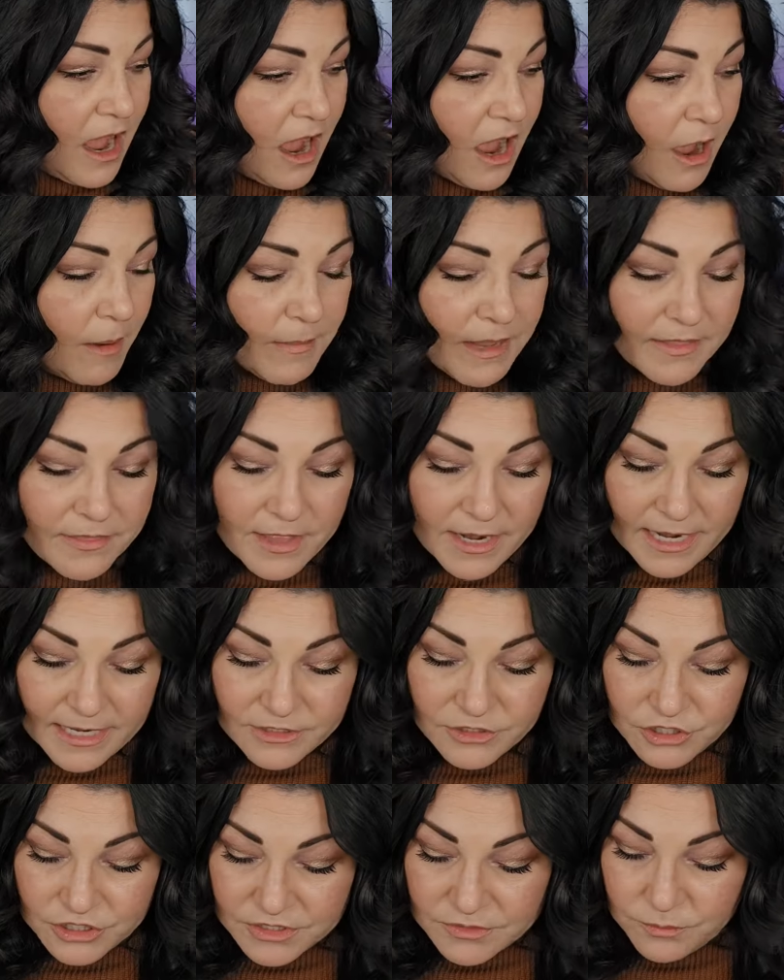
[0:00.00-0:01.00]
And then I
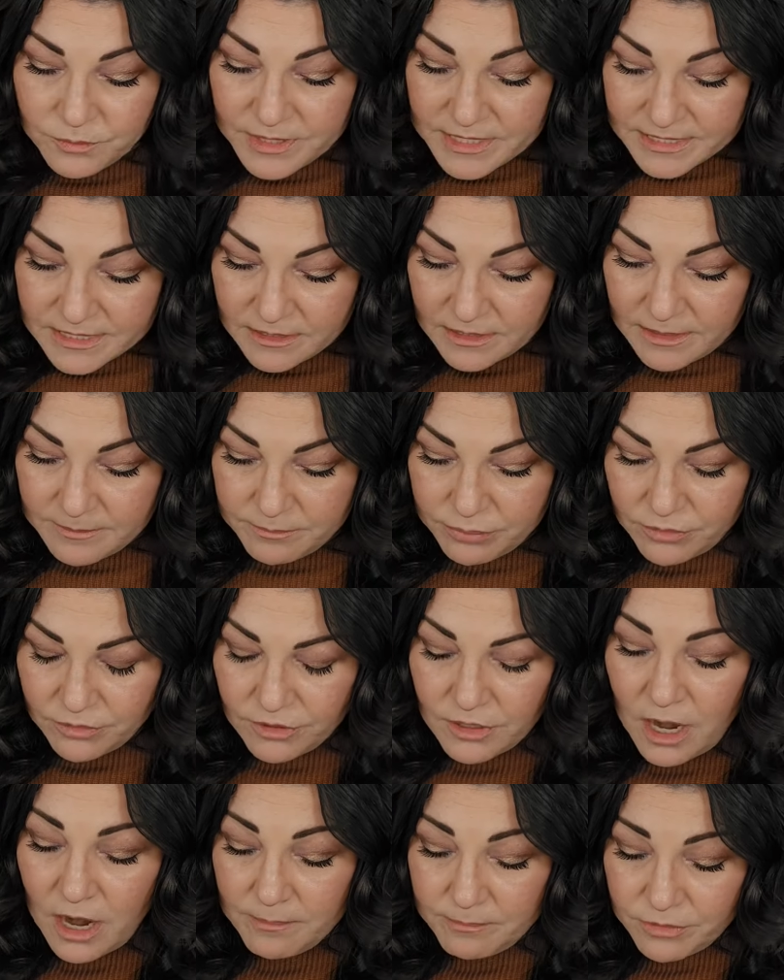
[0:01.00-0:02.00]
just recently
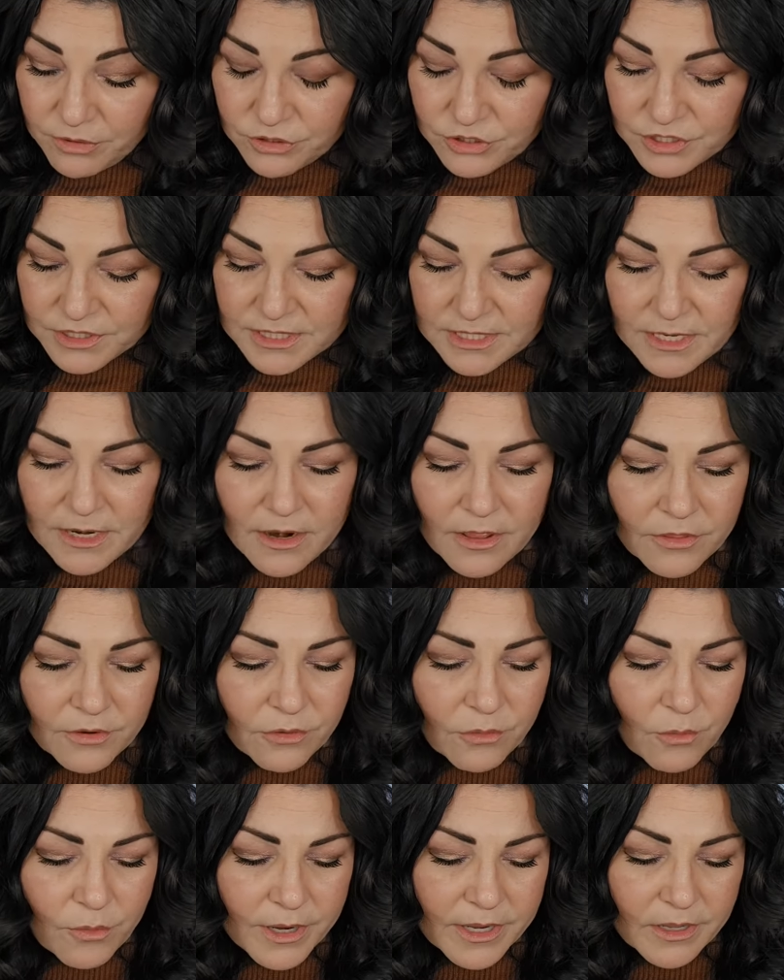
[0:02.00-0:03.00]
purchased
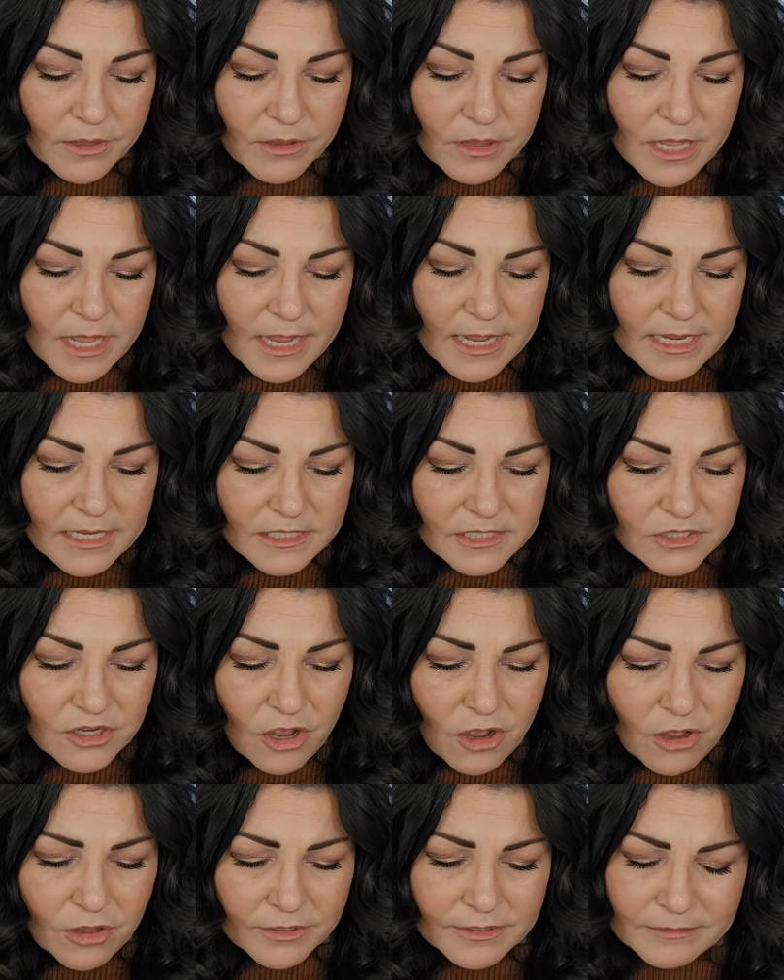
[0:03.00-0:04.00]
another oil. It's
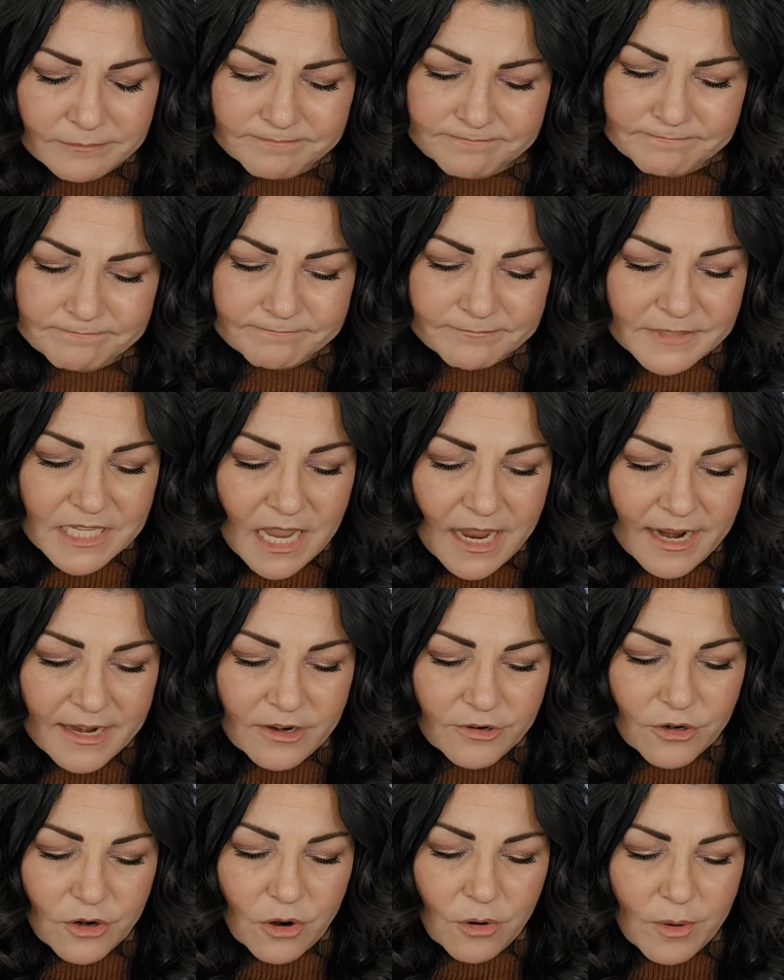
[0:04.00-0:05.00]
called, I
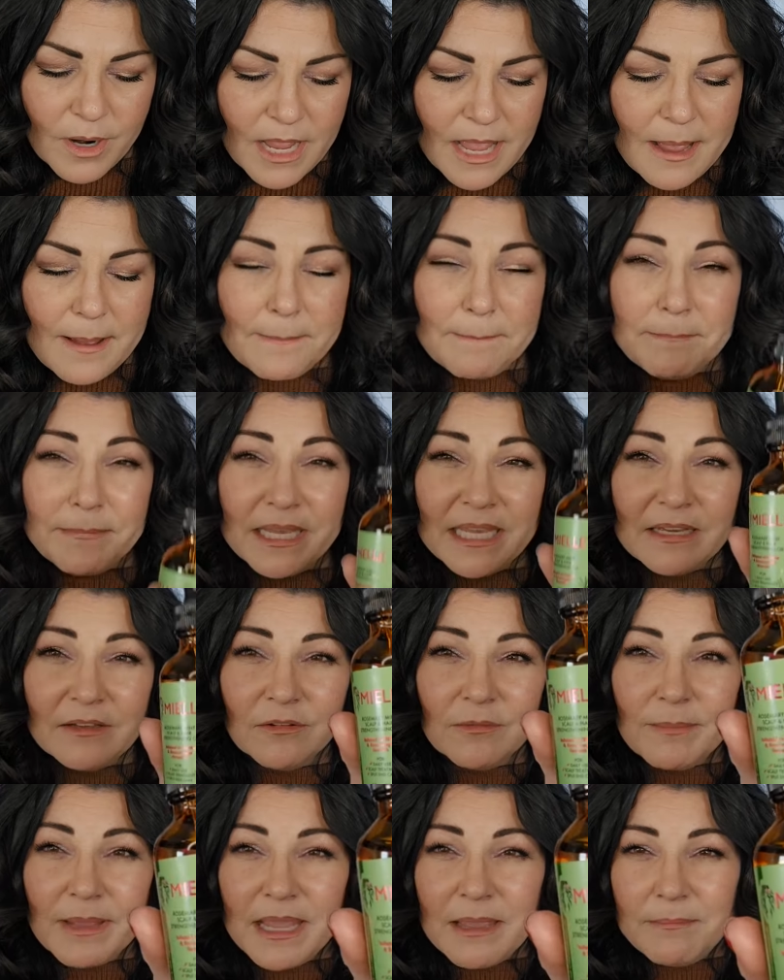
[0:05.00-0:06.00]
don't know,
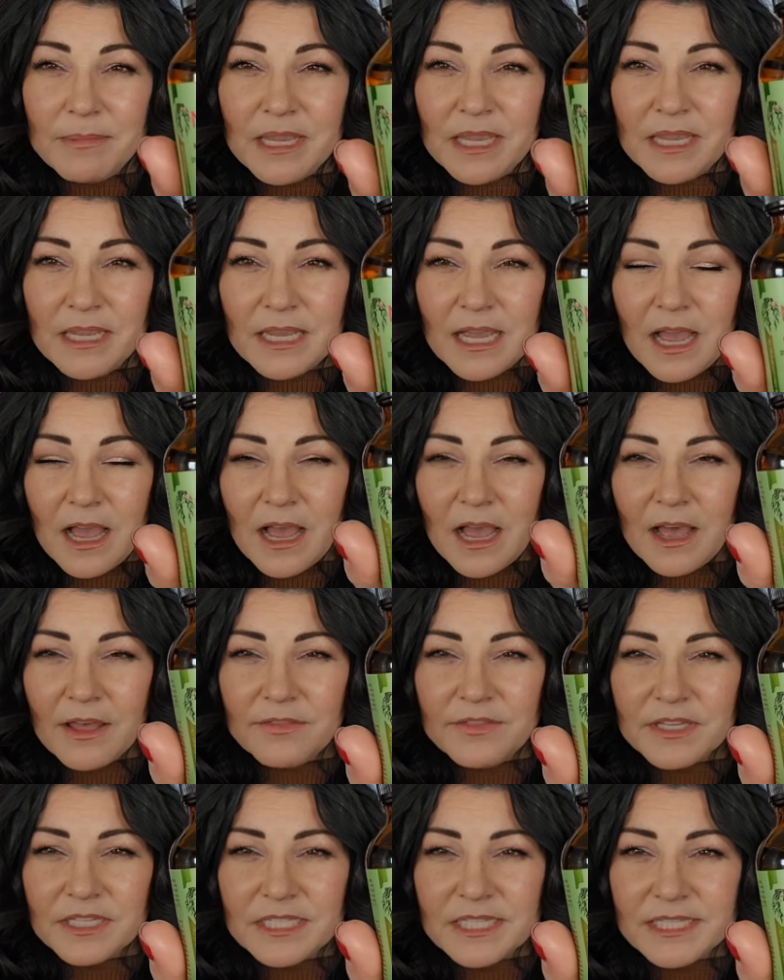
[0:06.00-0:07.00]
meal maybe,
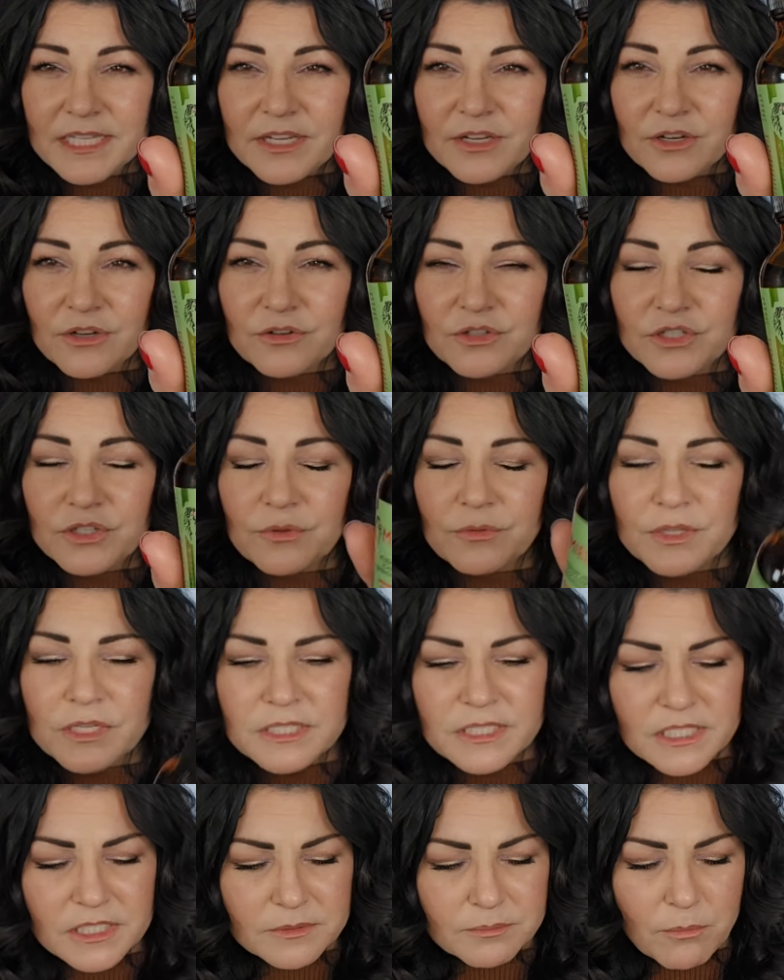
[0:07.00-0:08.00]
this here. So
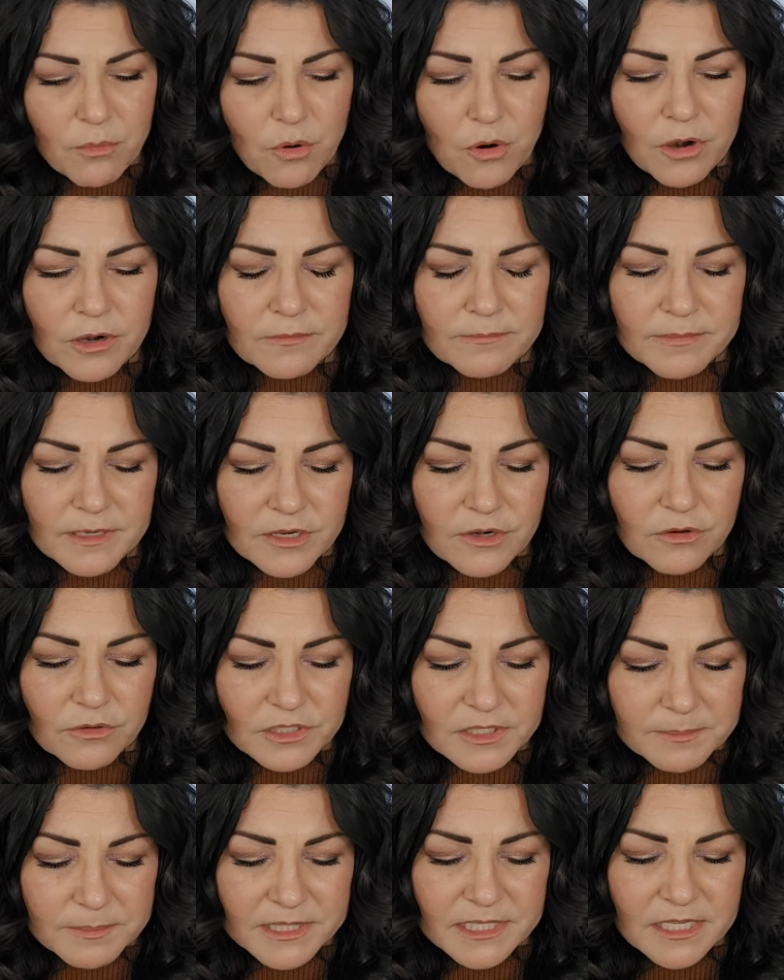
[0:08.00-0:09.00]
this is more, you know,
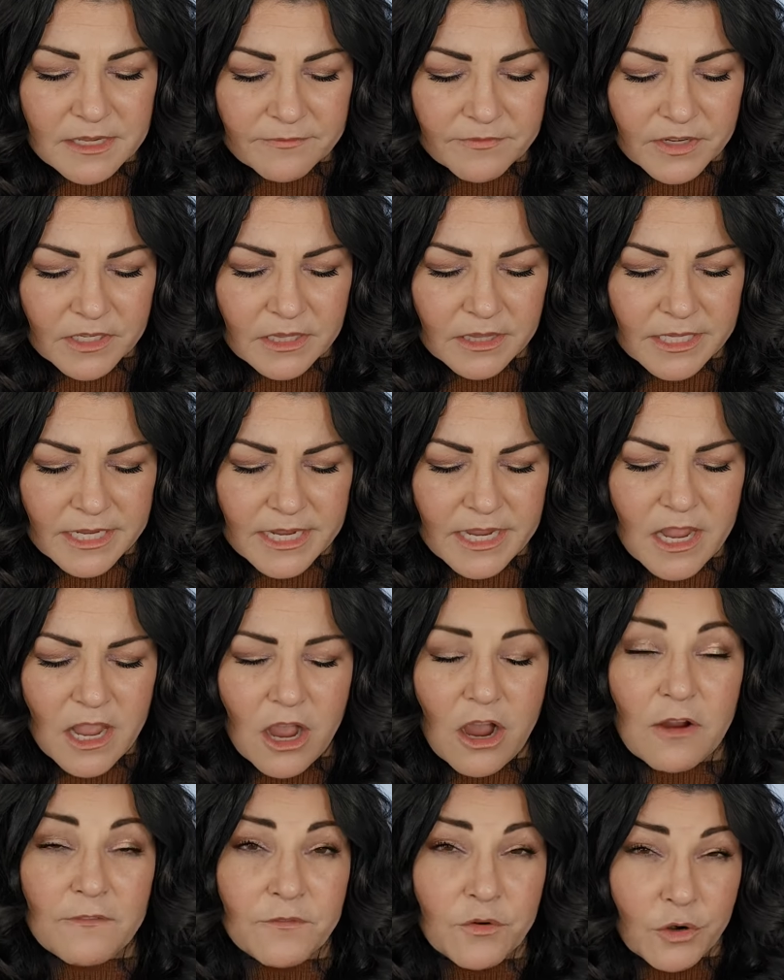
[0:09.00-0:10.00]
specifically
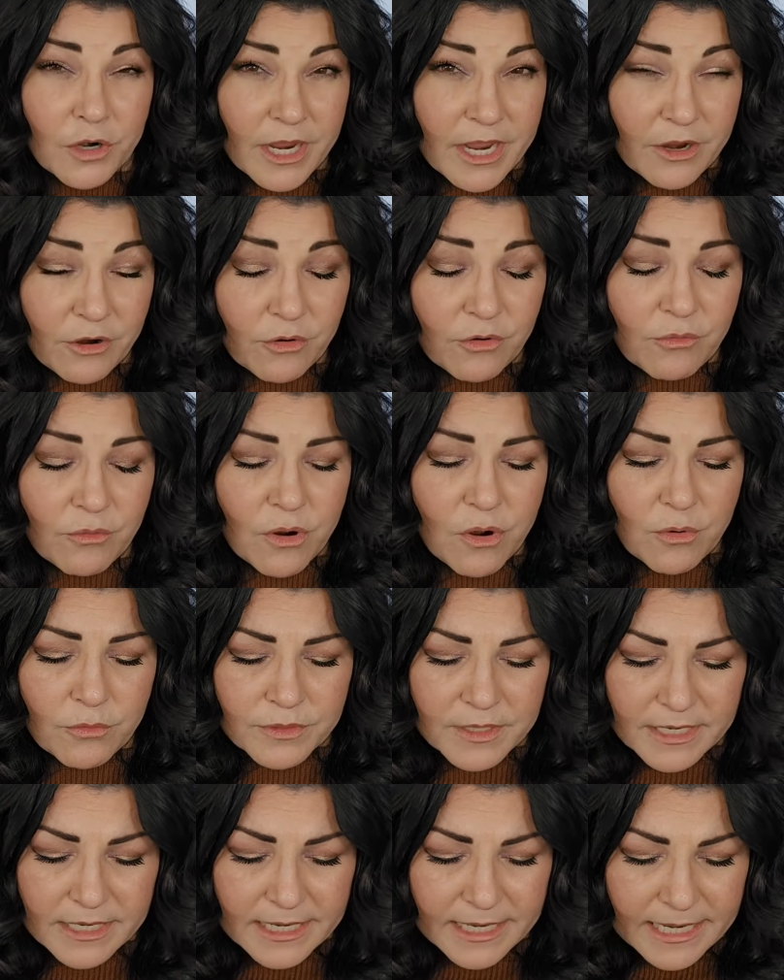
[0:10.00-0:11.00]
for hair
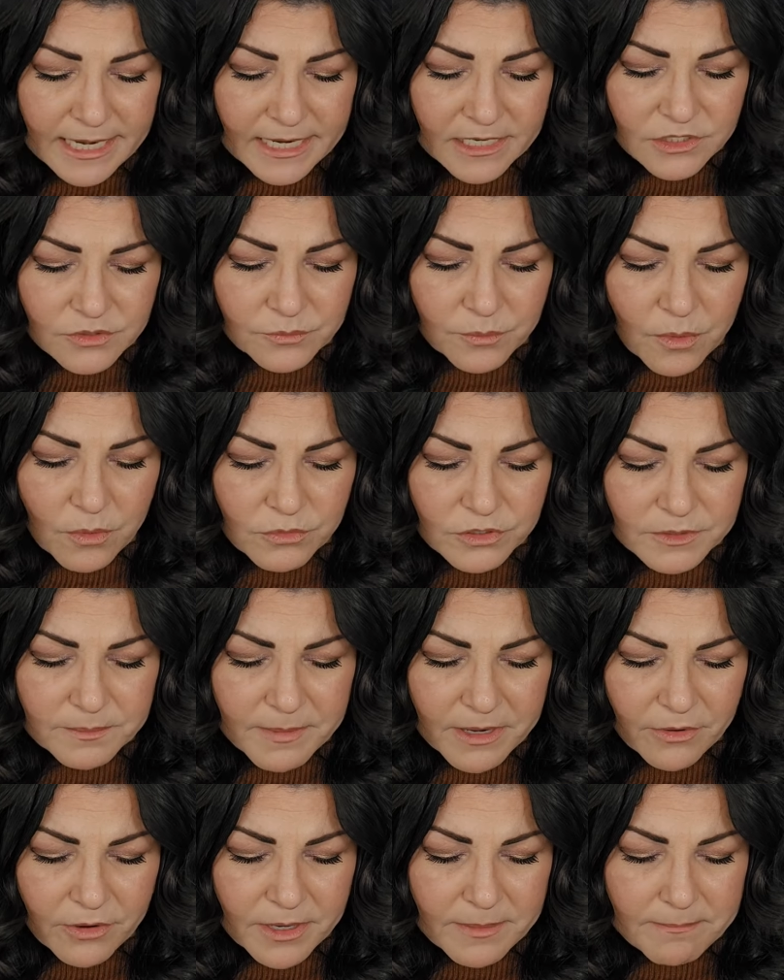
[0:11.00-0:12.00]
growth. And it has
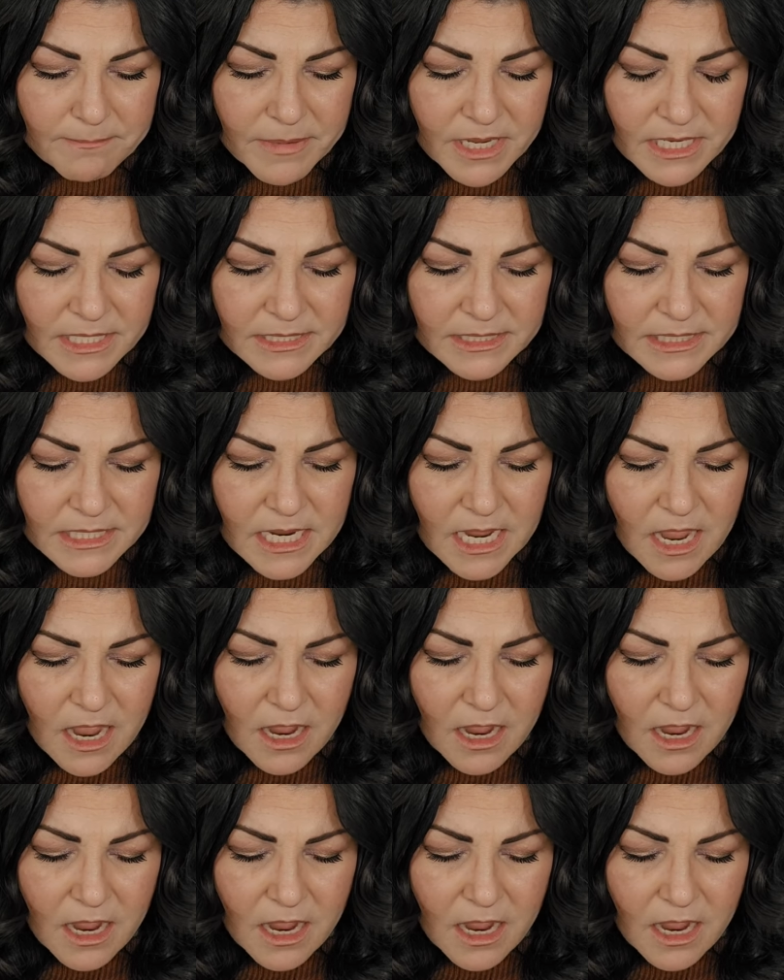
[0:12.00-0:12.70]
rosemary, mint.